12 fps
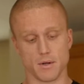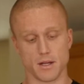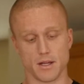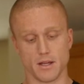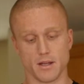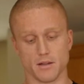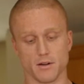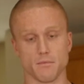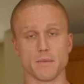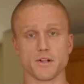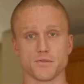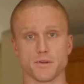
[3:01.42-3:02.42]
my little
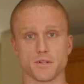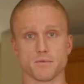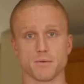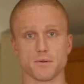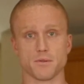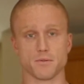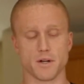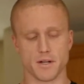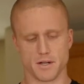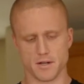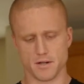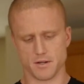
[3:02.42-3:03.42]
measuring spoons right
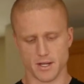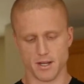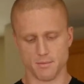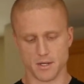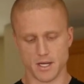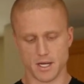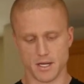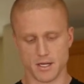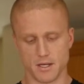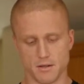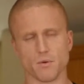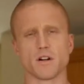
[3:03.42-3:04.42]
here. They come in
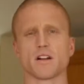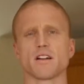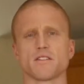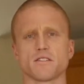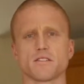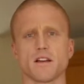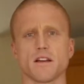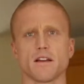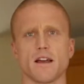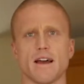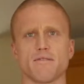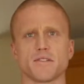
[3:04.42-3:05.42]
handy. What did I just say?
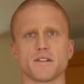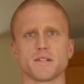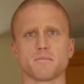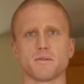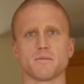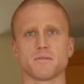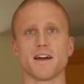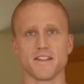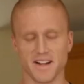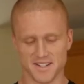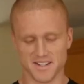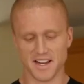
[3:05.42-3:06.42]
Half a teaspoon? I
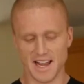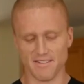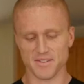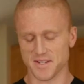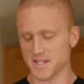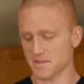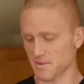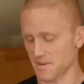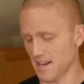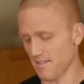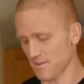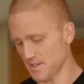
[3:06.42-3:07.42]
think I said half a teaspoon. Half a